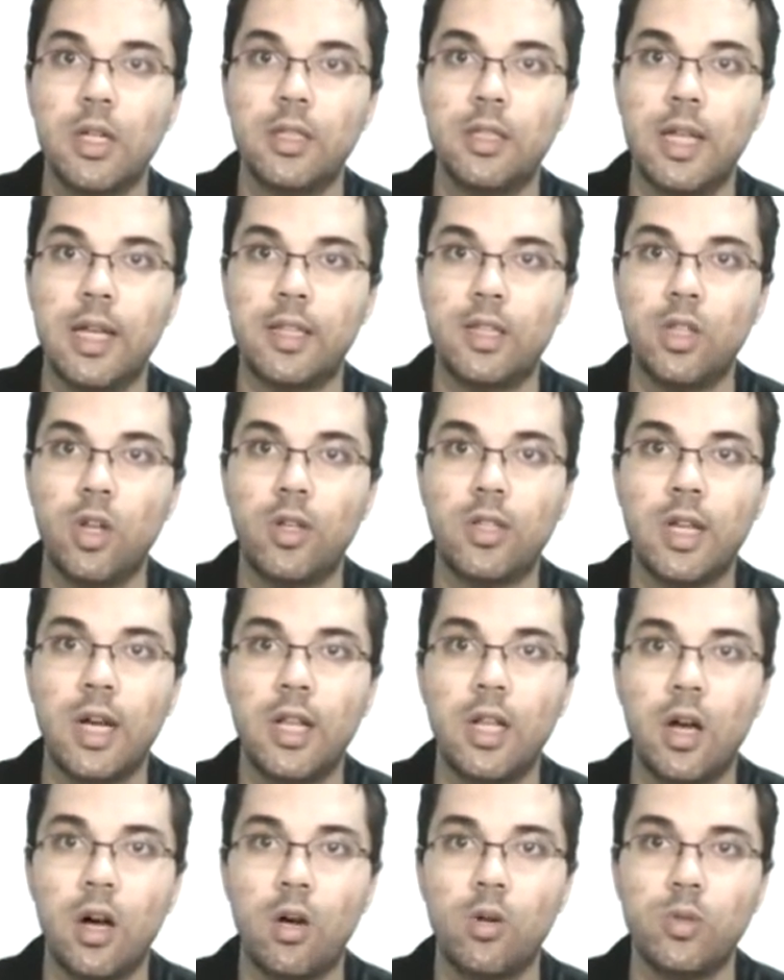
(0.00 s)
that not
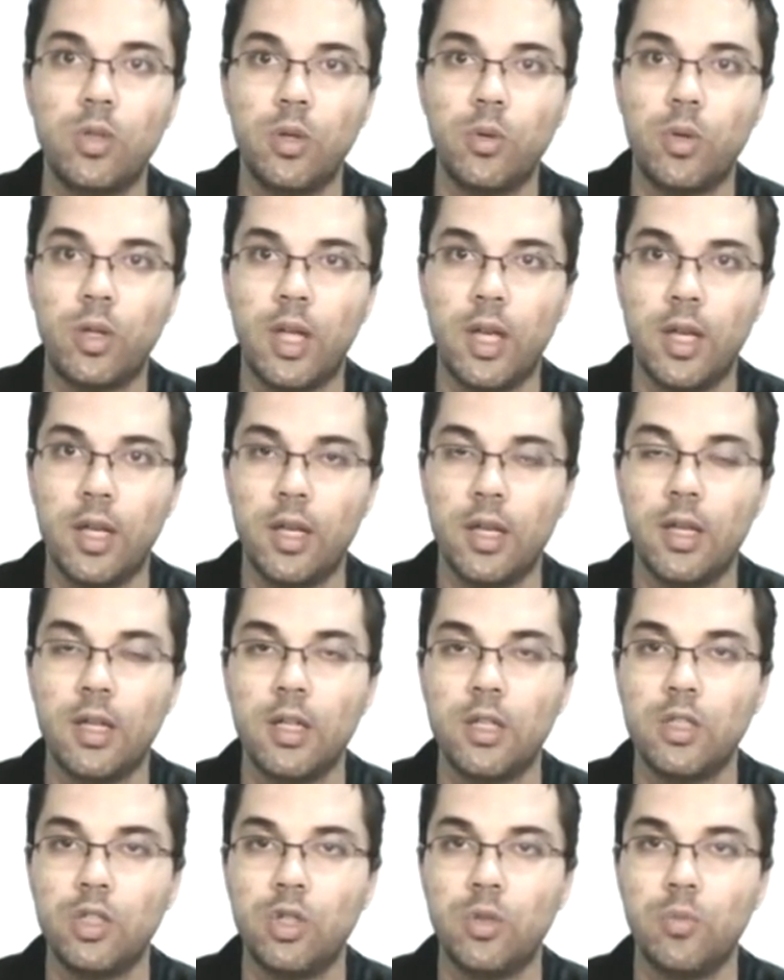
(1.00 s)
allow the
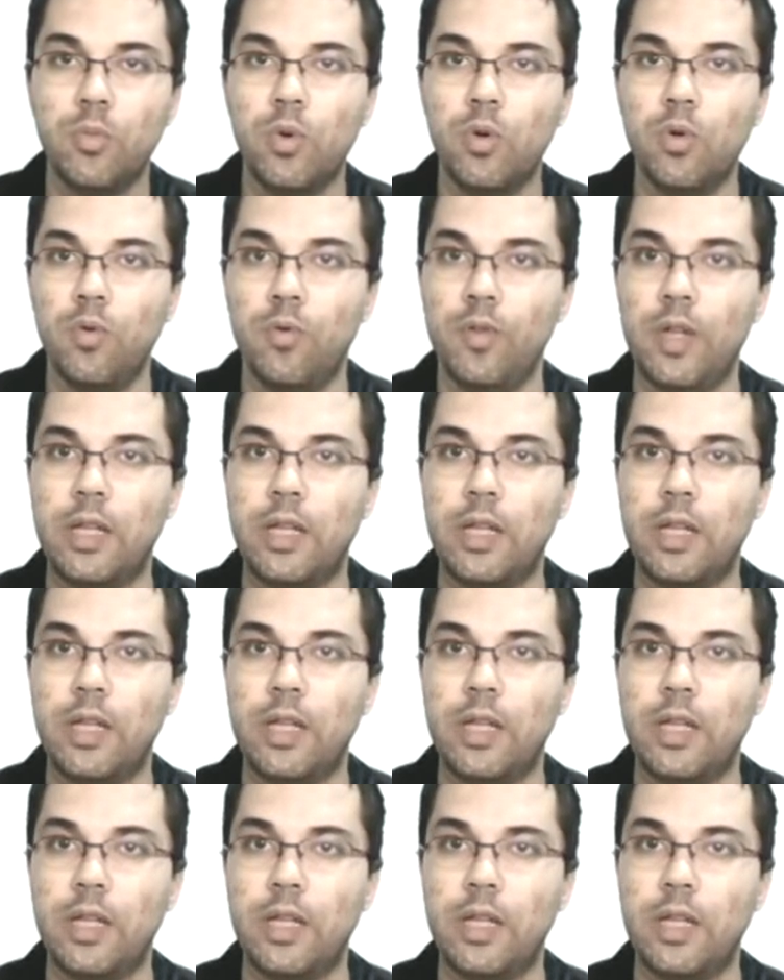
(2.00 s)
oke to move,